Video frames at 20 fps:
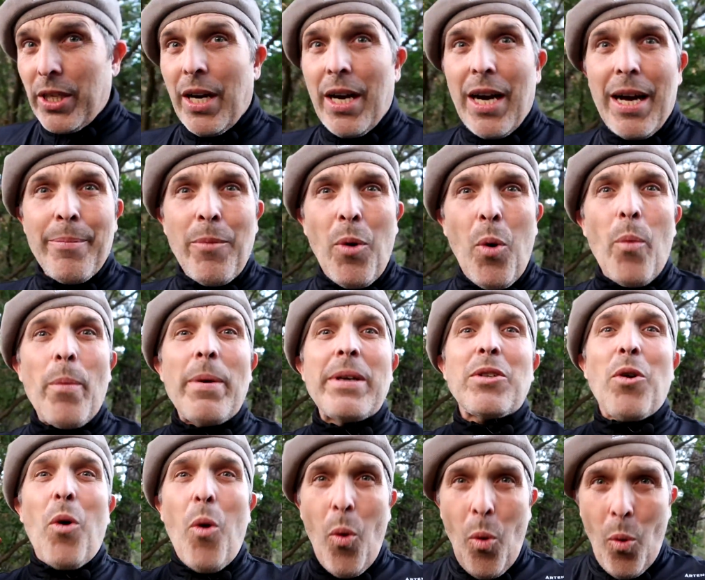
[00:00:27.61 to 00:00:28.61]
I'm almost
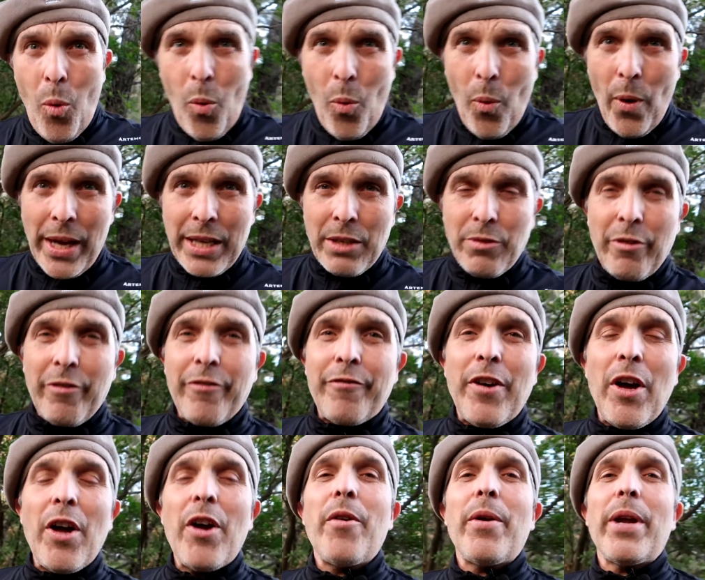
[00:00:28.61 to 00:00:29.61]
always
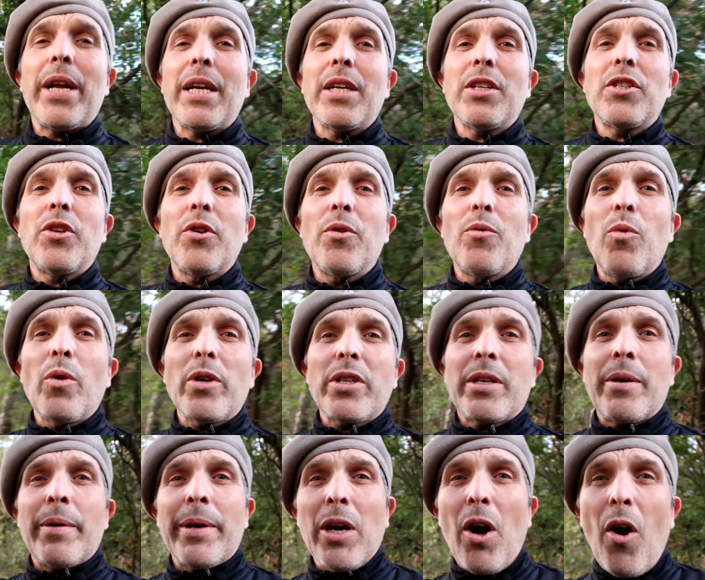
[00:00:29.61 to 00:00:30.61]
referring to what's
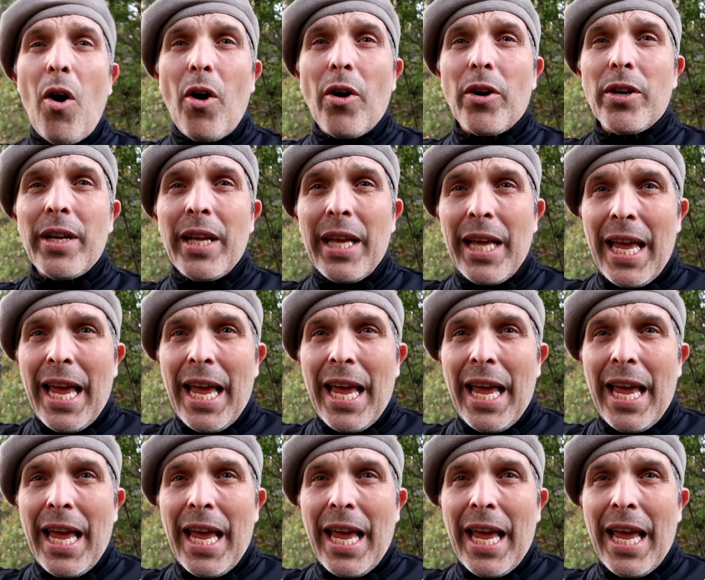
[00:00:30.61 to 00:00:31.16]
going on